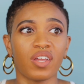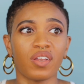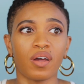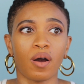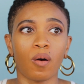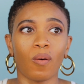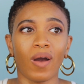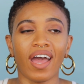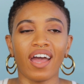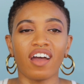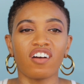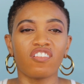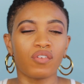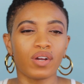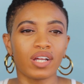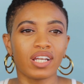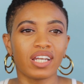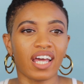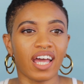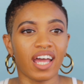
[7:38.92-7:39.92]
you know,
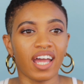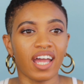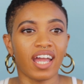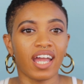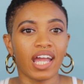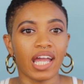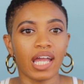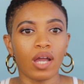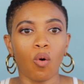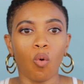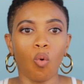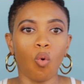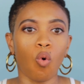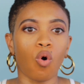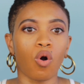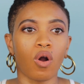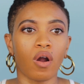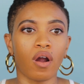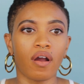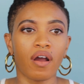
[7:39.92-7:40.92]
every day
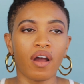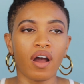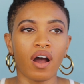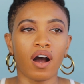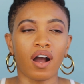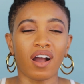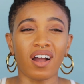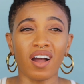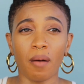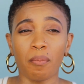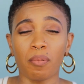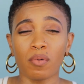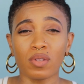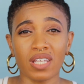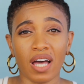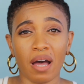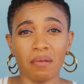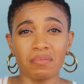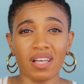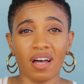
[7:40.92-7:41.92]
or a couple
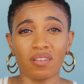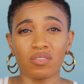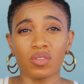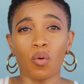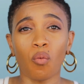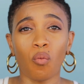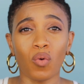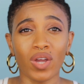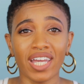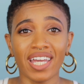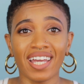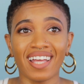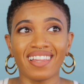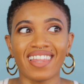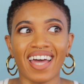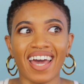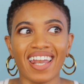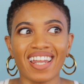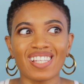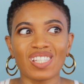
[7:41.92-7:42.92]
times out the week,
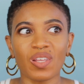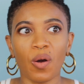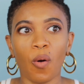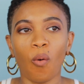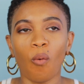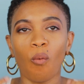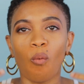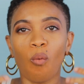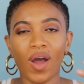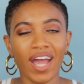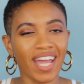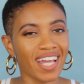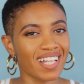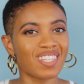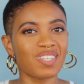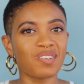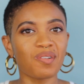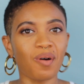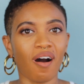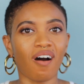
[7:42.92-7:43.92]
that is way
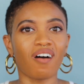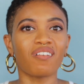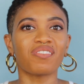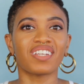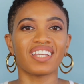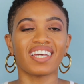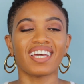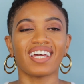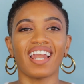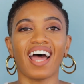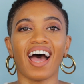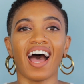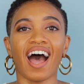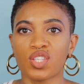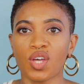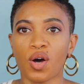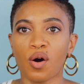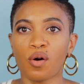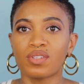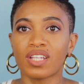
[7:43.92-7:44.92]
too often.
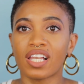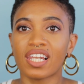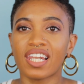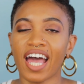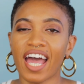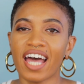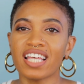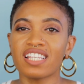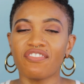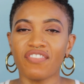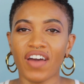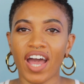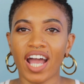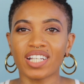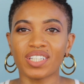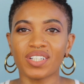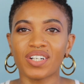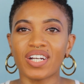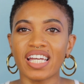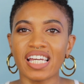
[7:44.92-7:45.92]
So the last
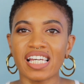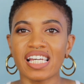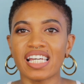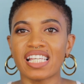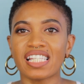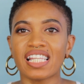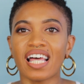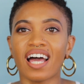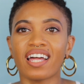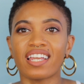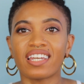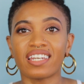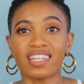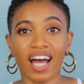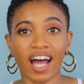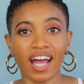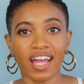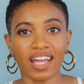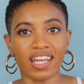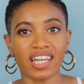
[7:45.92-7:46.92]
factor is
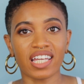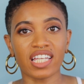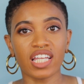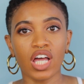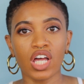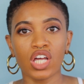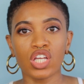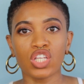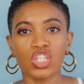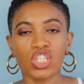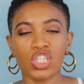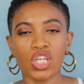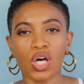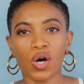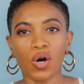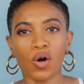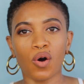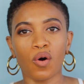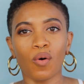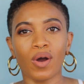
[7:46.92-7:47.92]
diet.
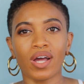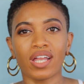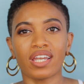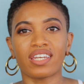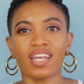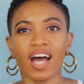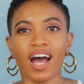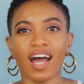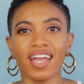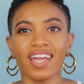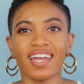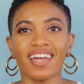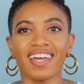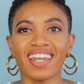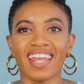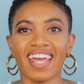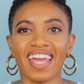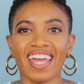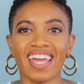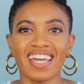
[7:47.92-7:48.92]
So
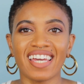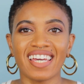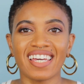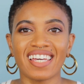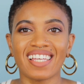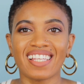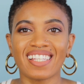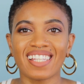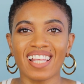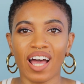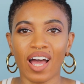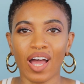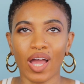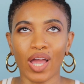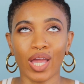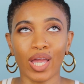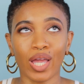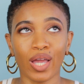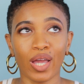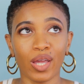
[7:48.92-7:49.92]
diet is
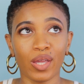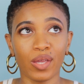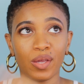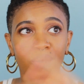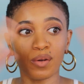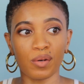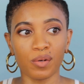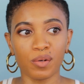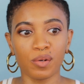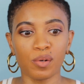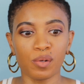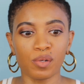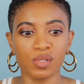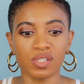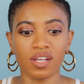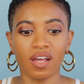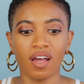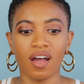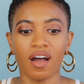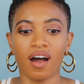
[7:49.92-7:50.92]
a
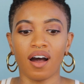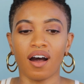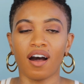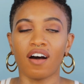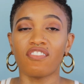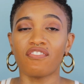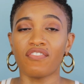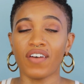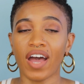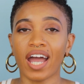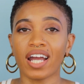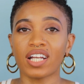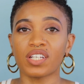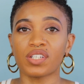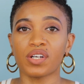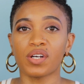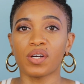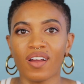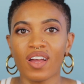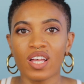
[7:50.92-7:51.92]
huge
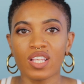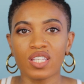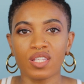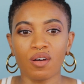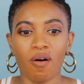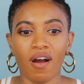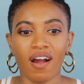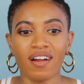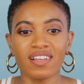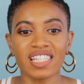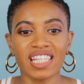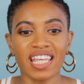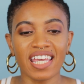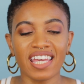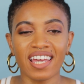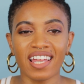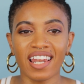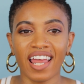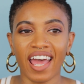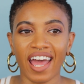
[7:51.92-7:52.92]
factor. So our
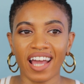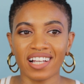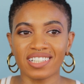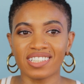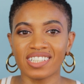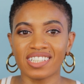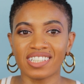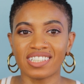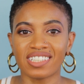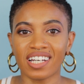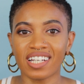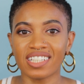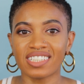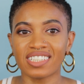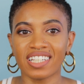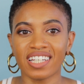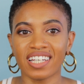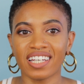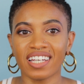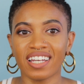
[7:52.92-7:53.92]
skin actually
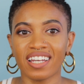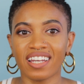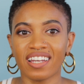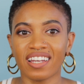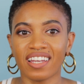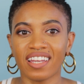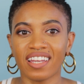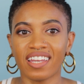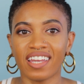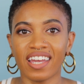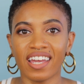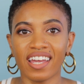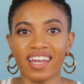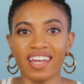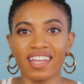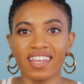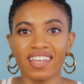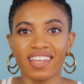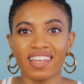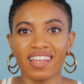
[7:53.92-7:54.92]
doesn't
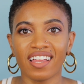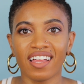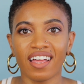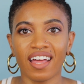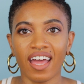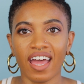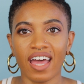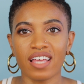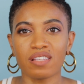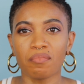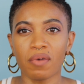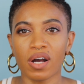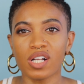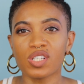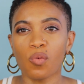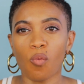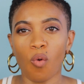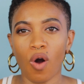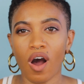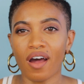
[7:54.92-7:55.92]
get as
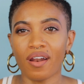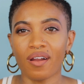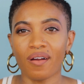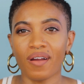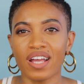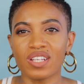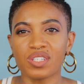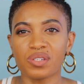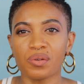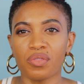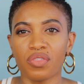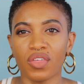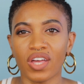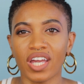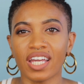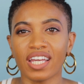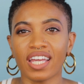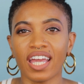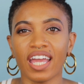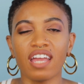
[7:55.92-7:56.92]
much water as you
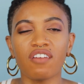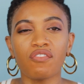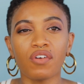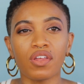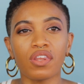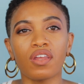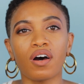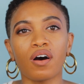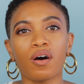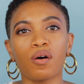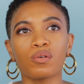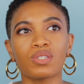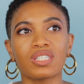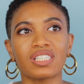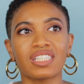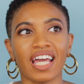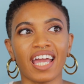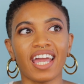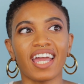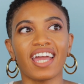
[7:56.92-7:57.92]
think. Even though
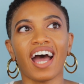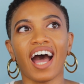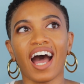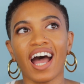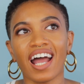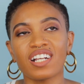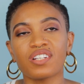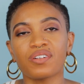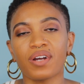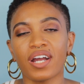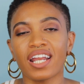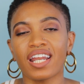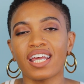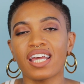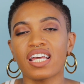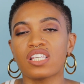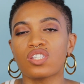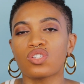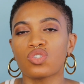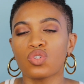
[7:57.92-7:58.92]
staying
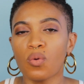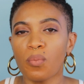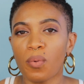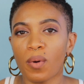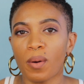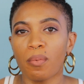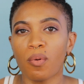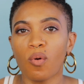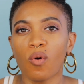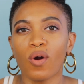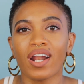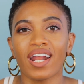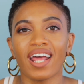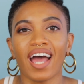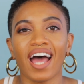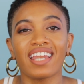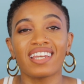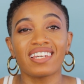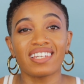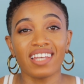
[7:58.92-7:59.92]
hydrated is super important,
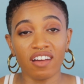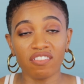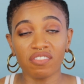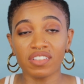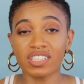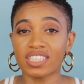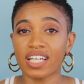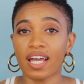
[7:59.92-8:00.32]
I definitely